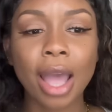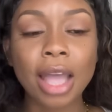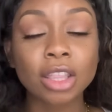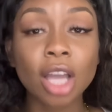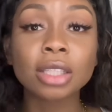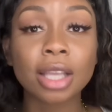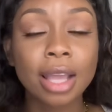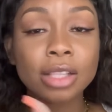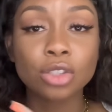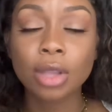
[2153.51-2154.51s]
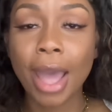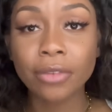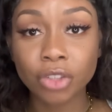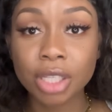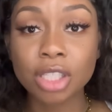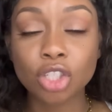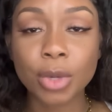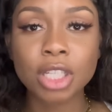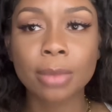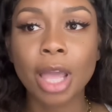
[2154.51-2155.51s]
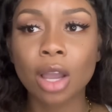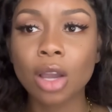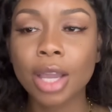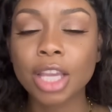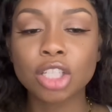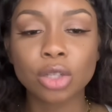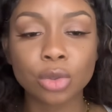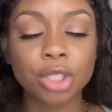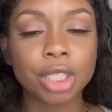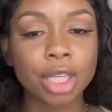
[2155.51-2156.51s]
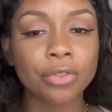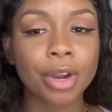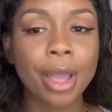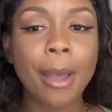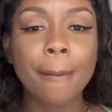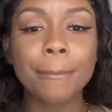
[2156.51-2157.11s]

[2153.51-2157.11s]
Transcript: I thought after this situation, I'm like, oh, okay, she cool, she different.